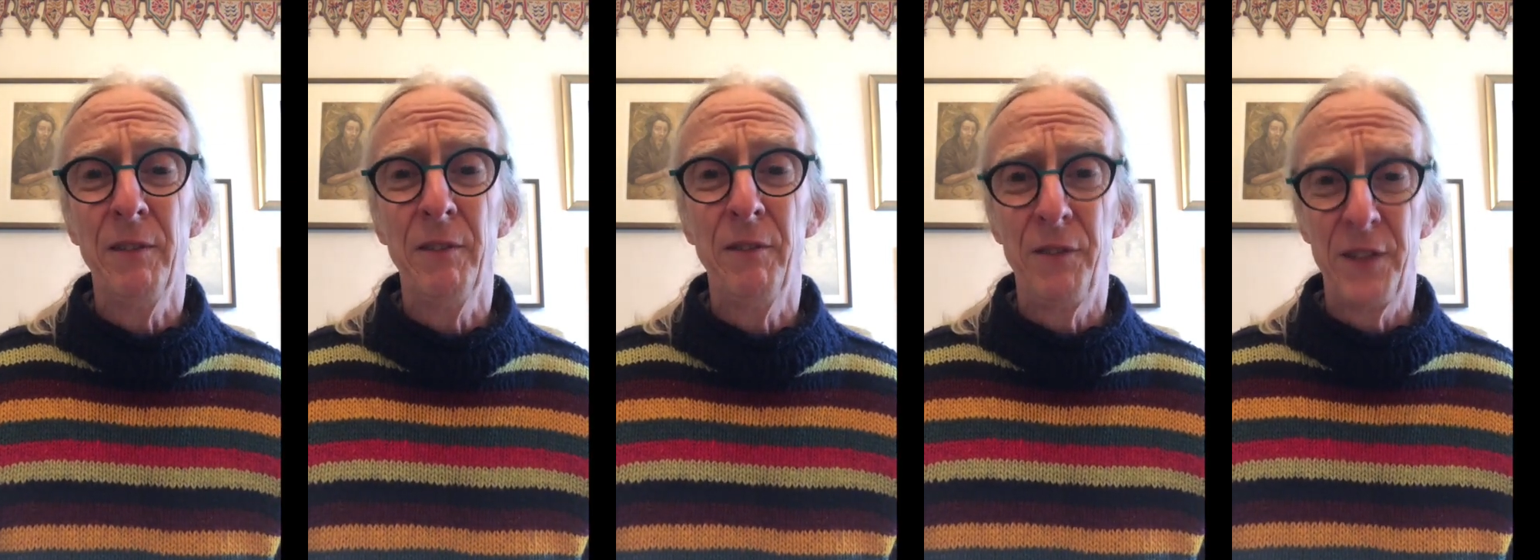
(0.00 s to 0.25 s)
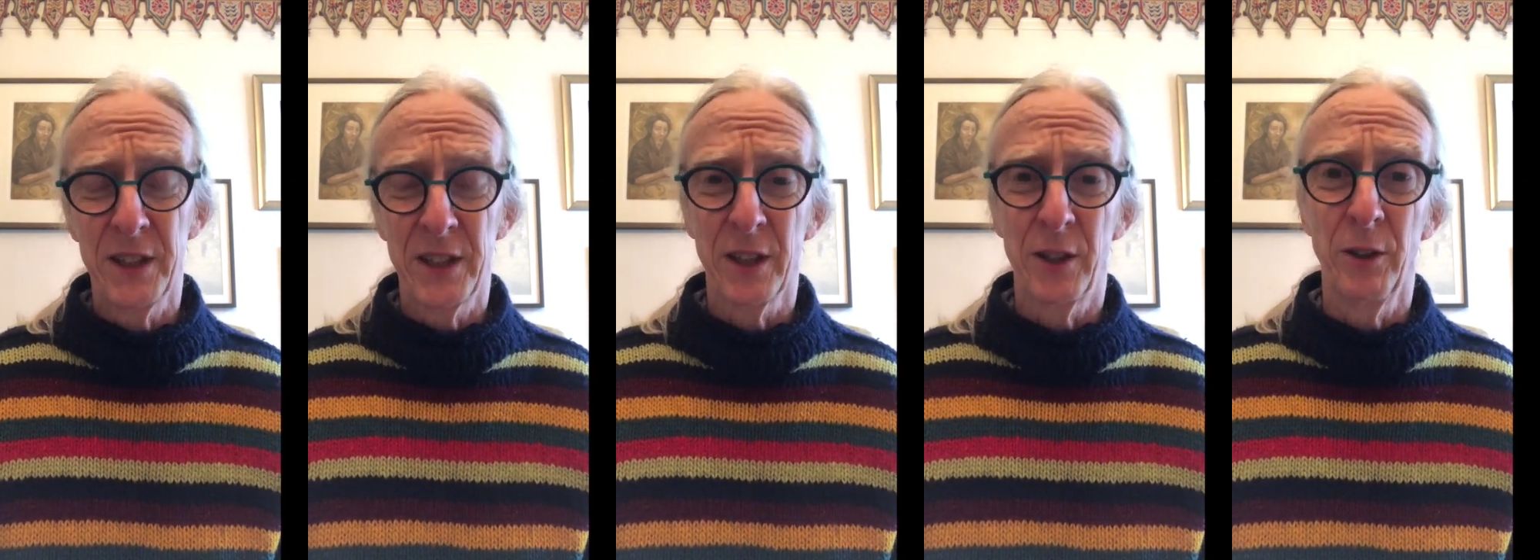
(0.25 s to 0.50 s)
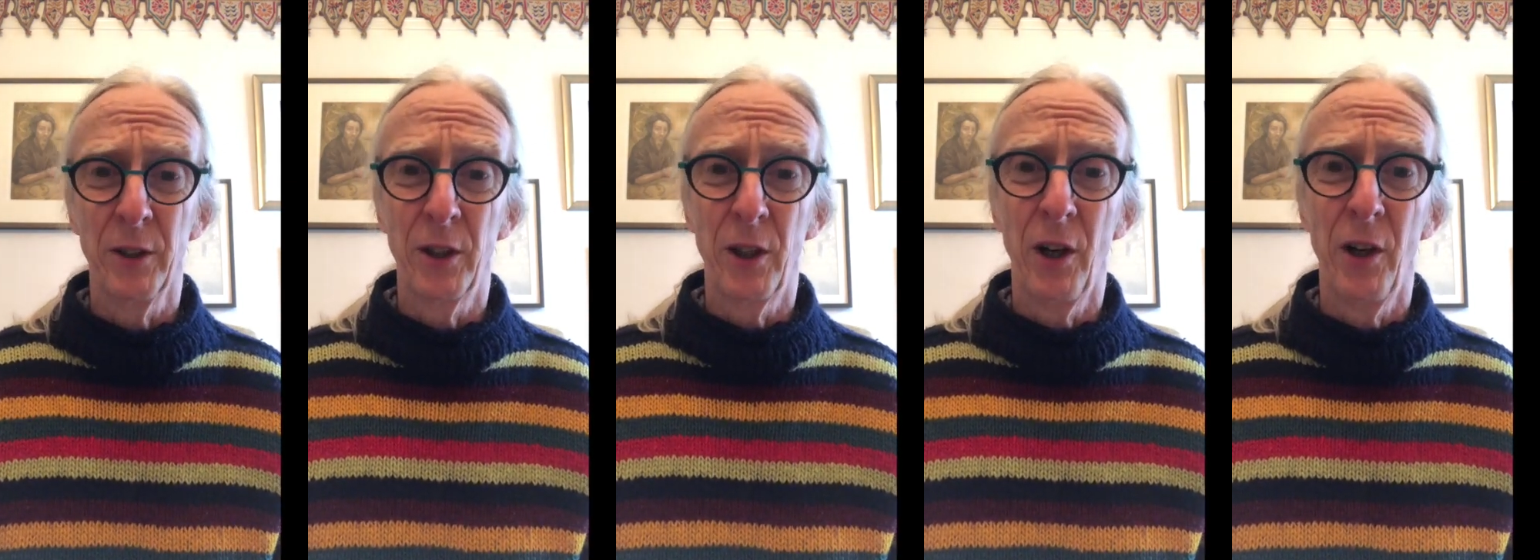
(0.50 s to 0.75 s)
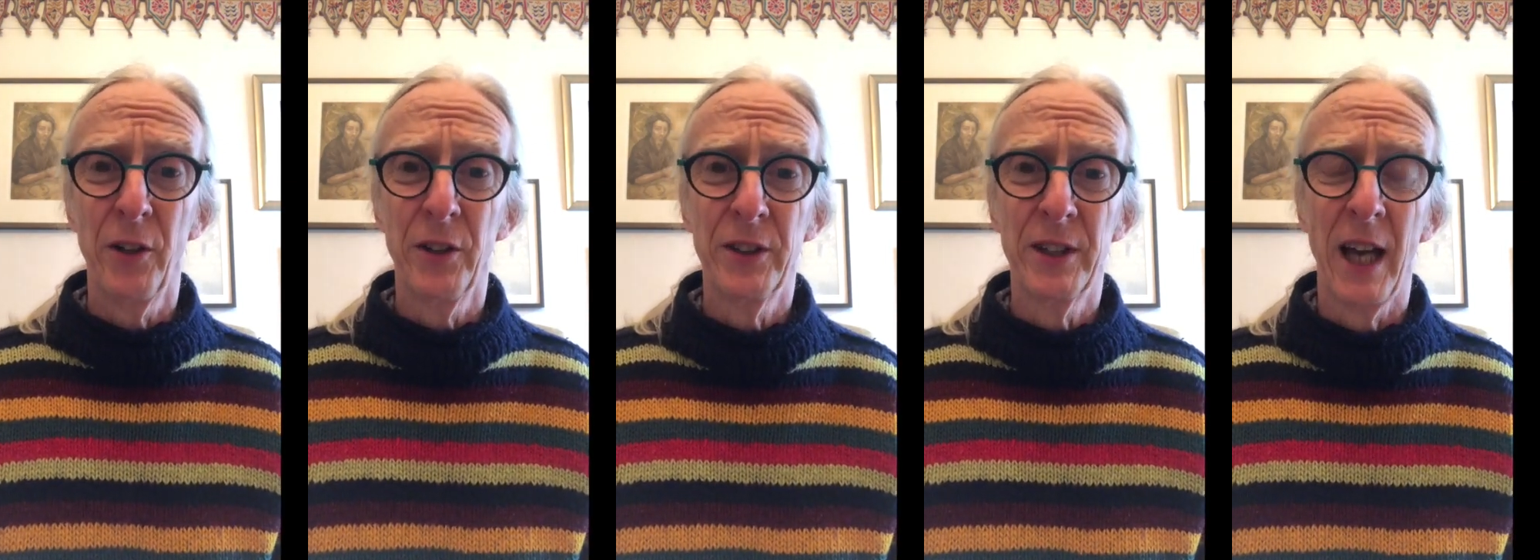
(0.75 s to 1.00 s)
physical
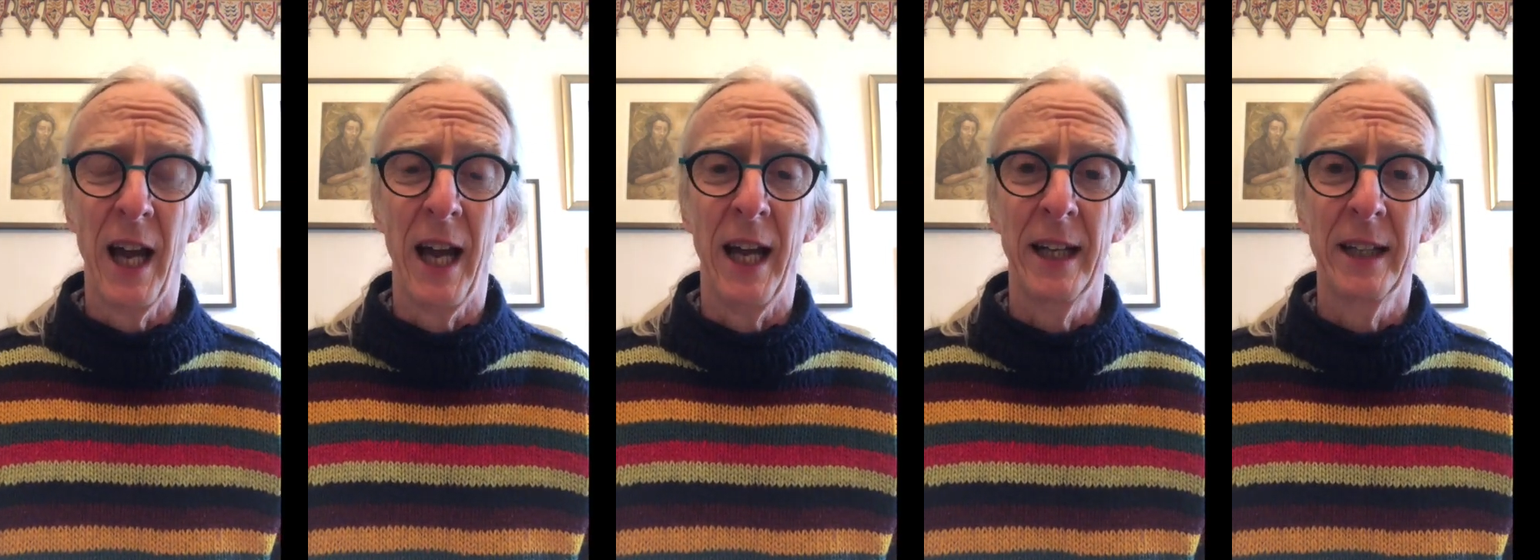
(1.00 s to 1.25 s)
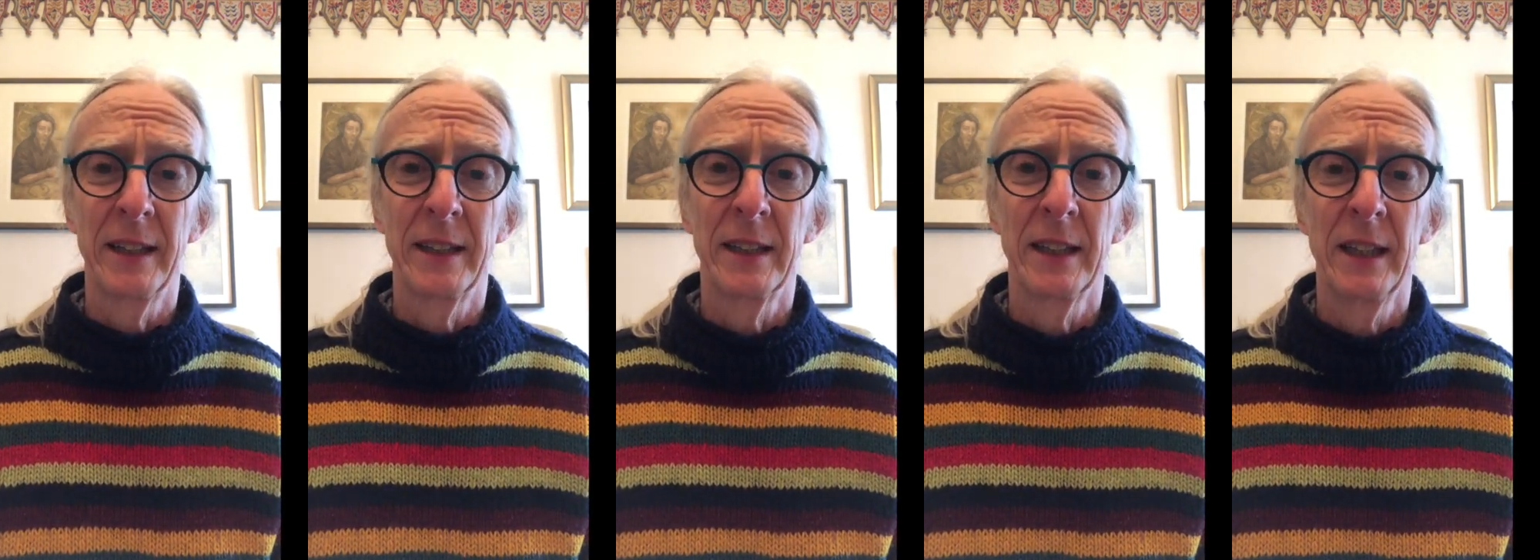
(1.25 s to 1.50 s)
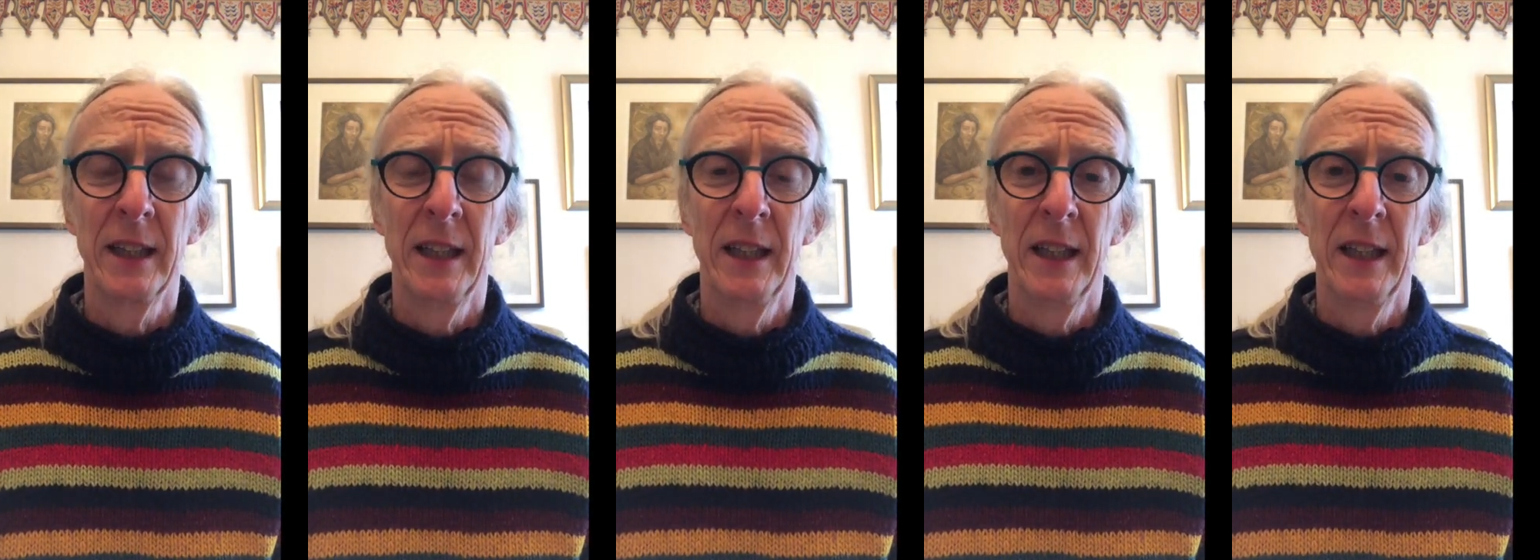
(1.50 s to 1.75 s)
contact.